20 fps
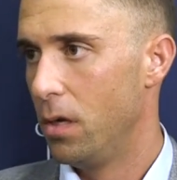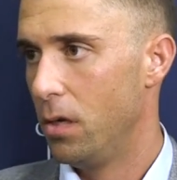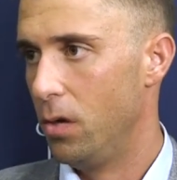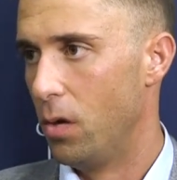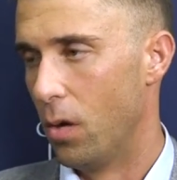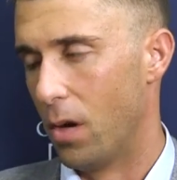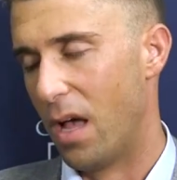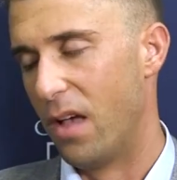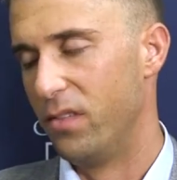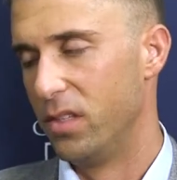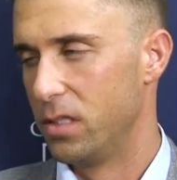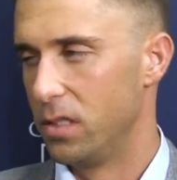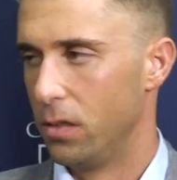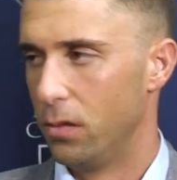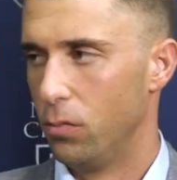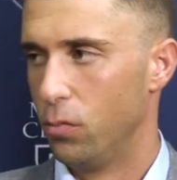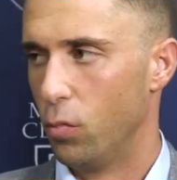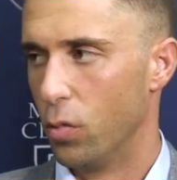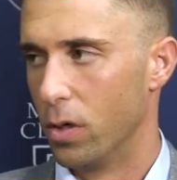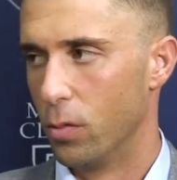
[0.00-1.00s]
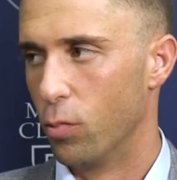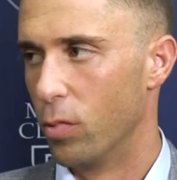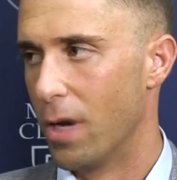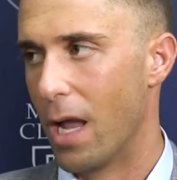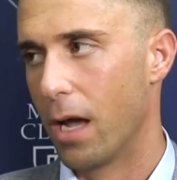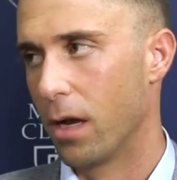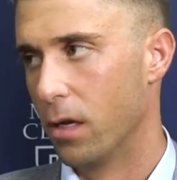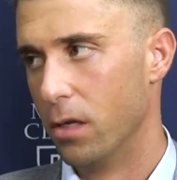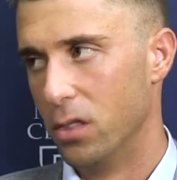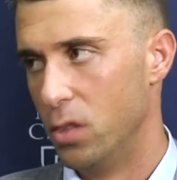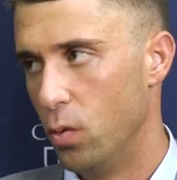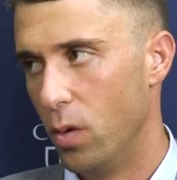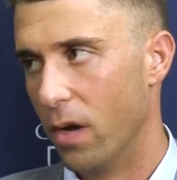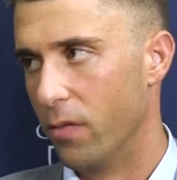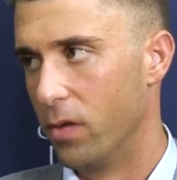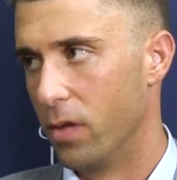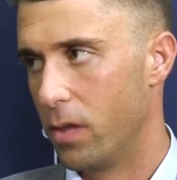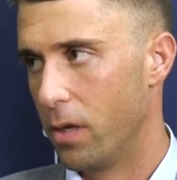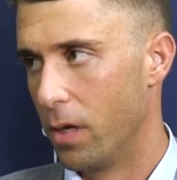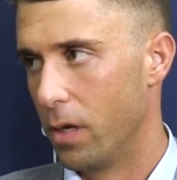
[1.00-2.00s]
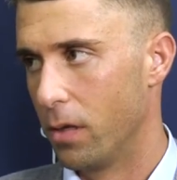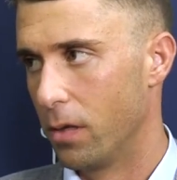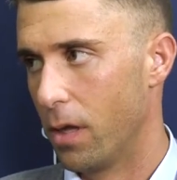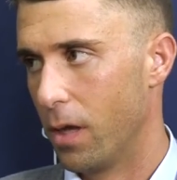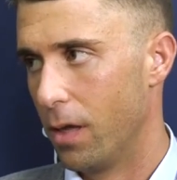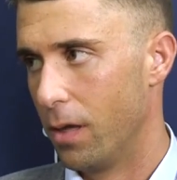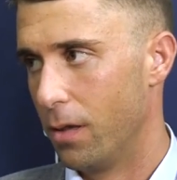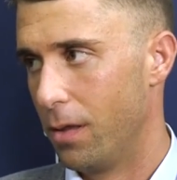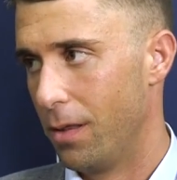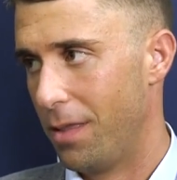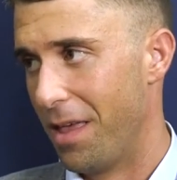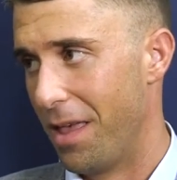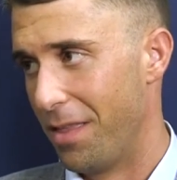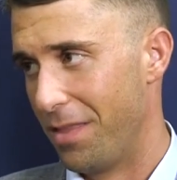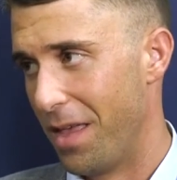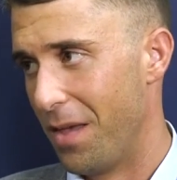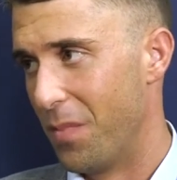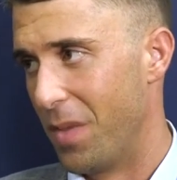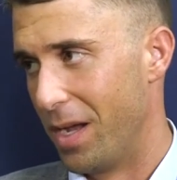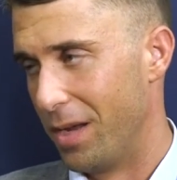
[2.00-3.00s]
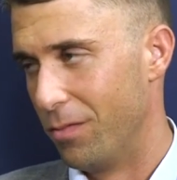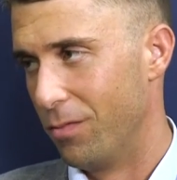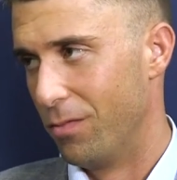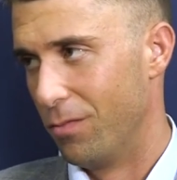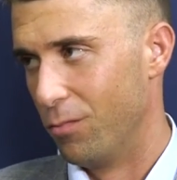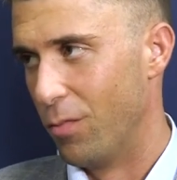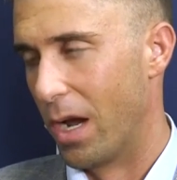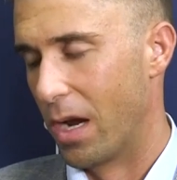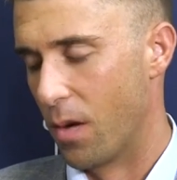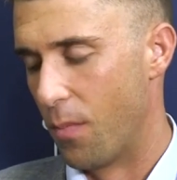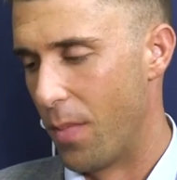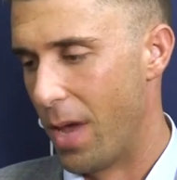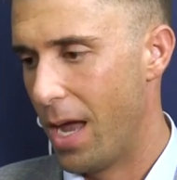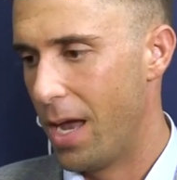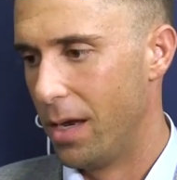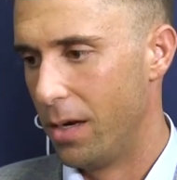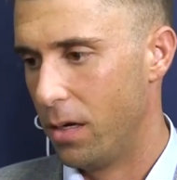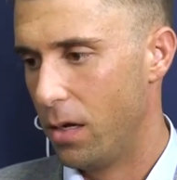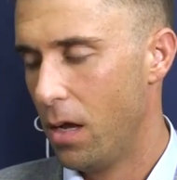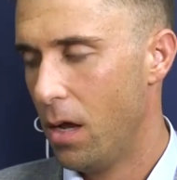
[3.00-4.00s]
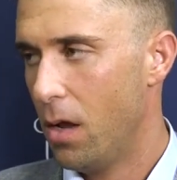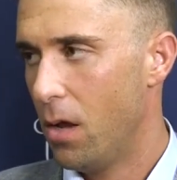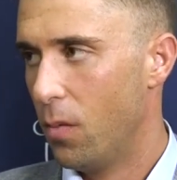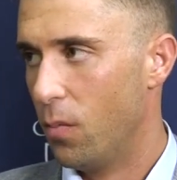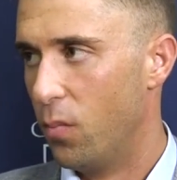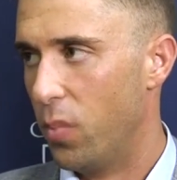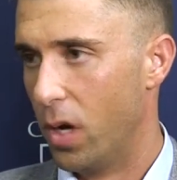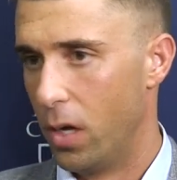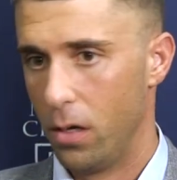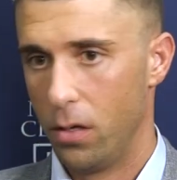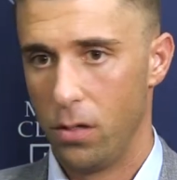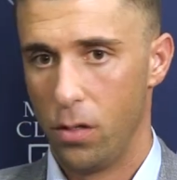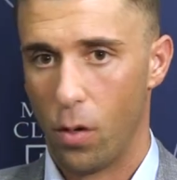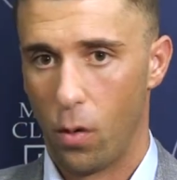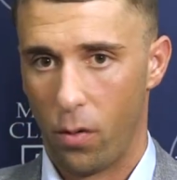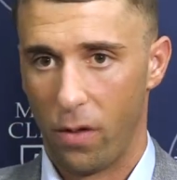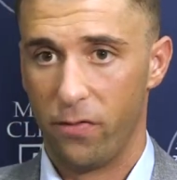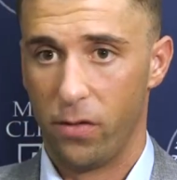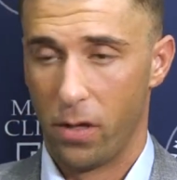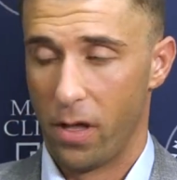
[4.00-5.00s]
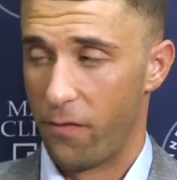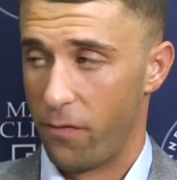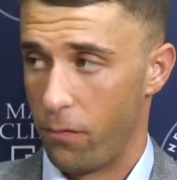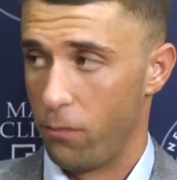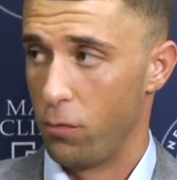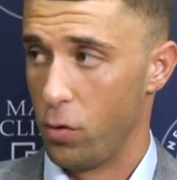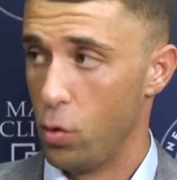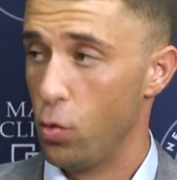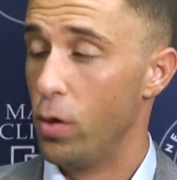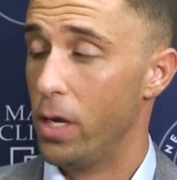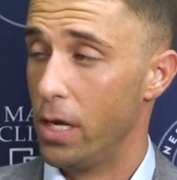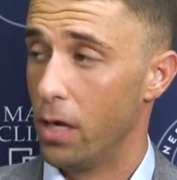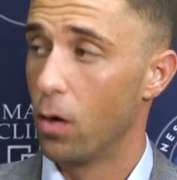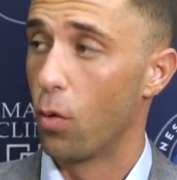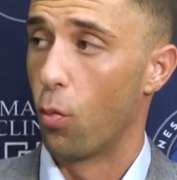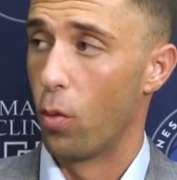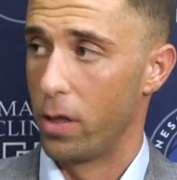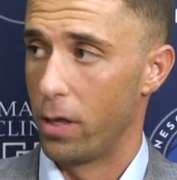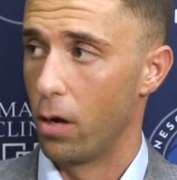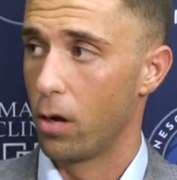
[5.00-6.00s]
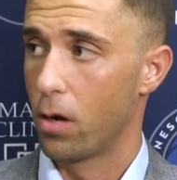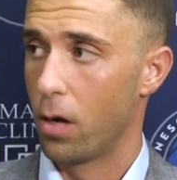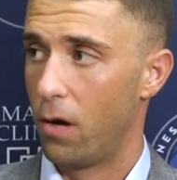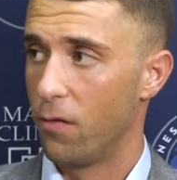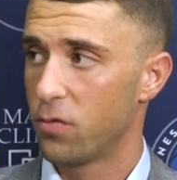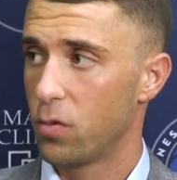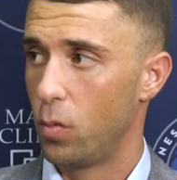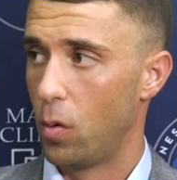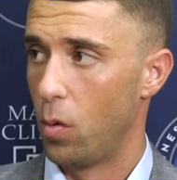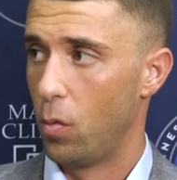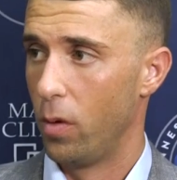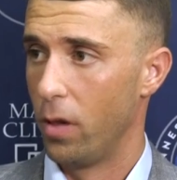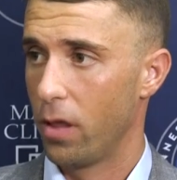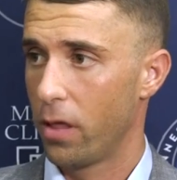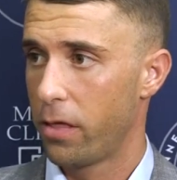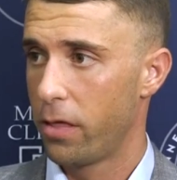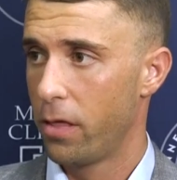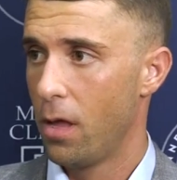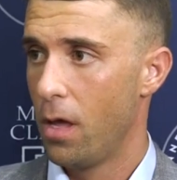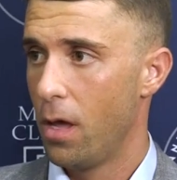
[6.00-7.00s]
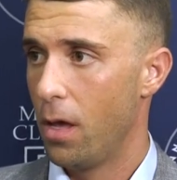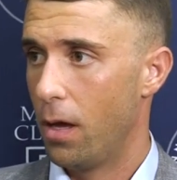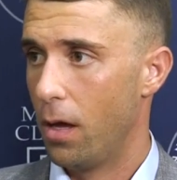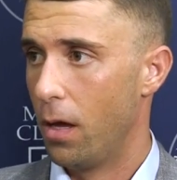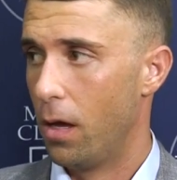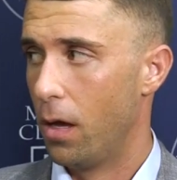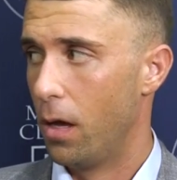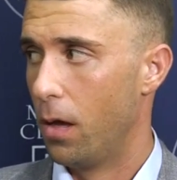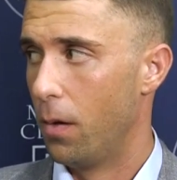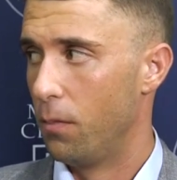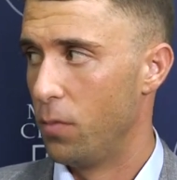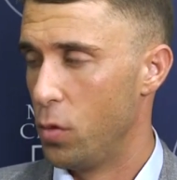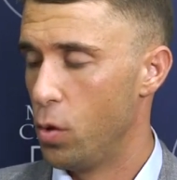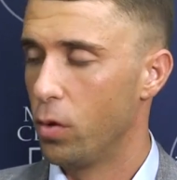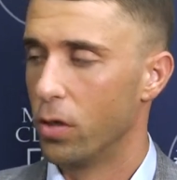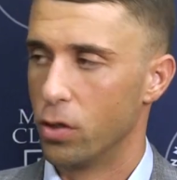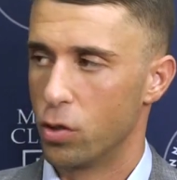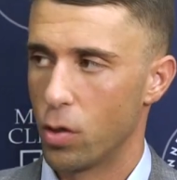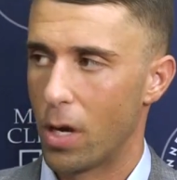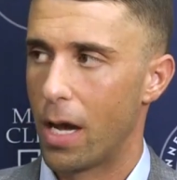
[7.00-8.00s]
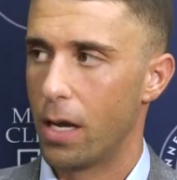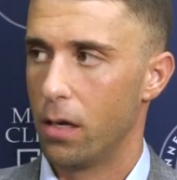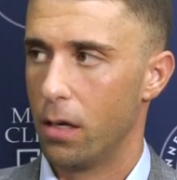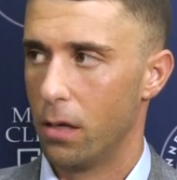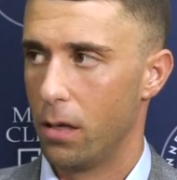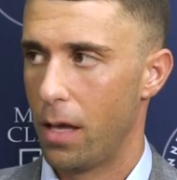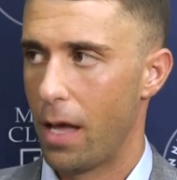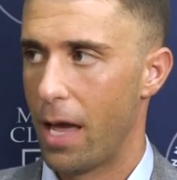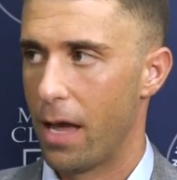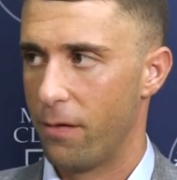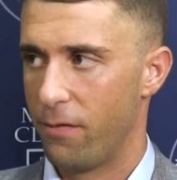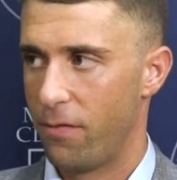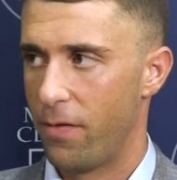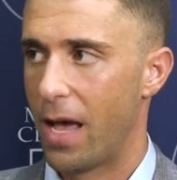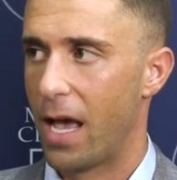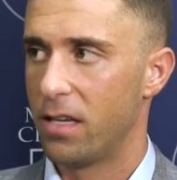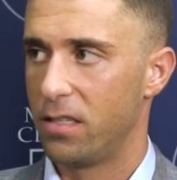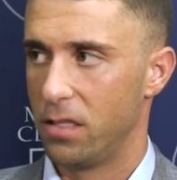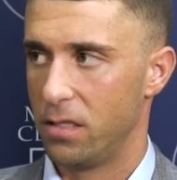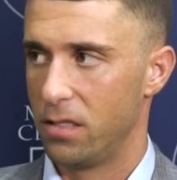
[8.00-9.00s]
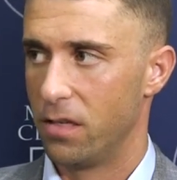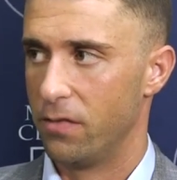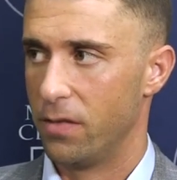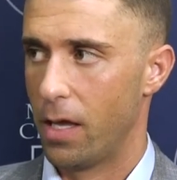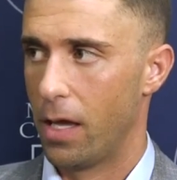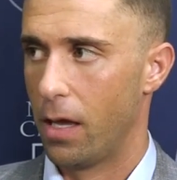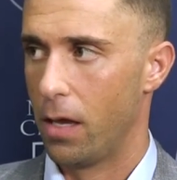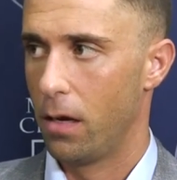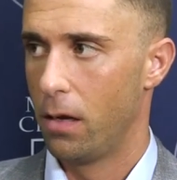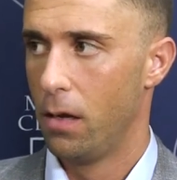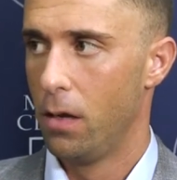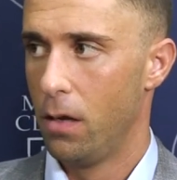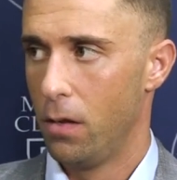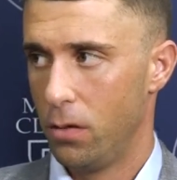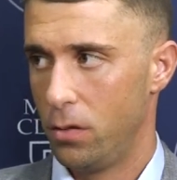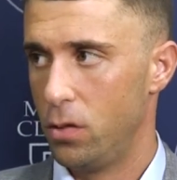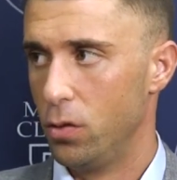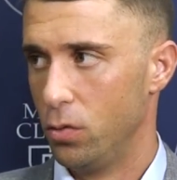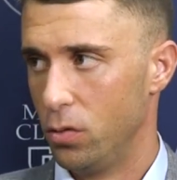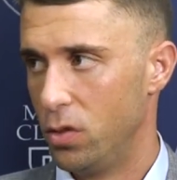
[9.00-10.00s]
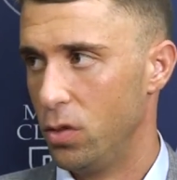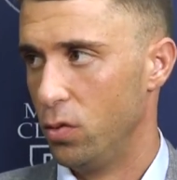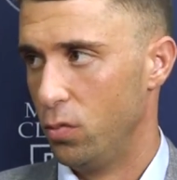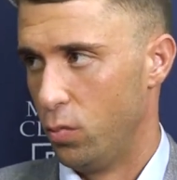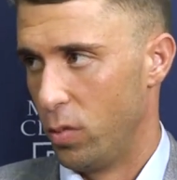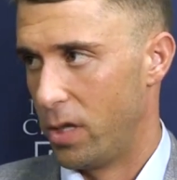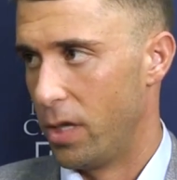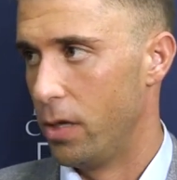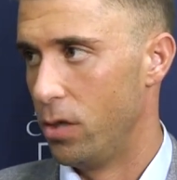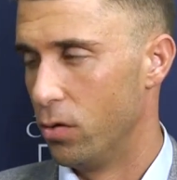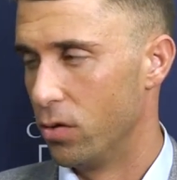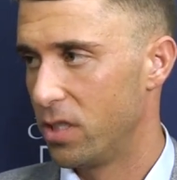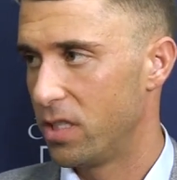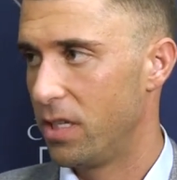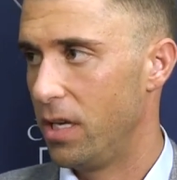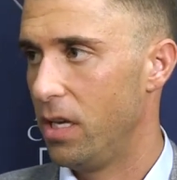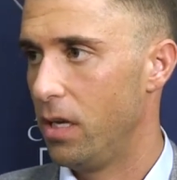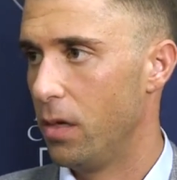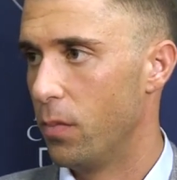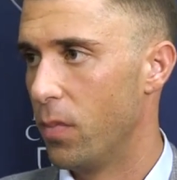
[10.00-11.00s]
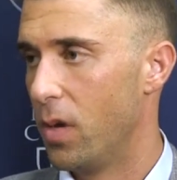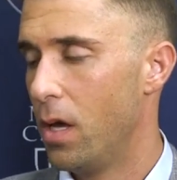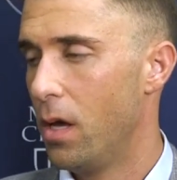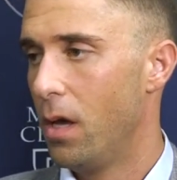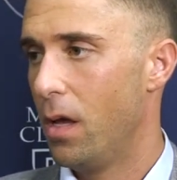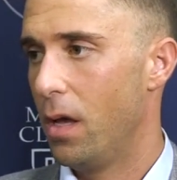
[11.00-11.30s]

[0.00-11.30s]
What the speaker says: You know, obviously we're not going to do everything that they might recommend, but you know, if you hear what they're comfortable with, you can try to add facets of that to within your scheme.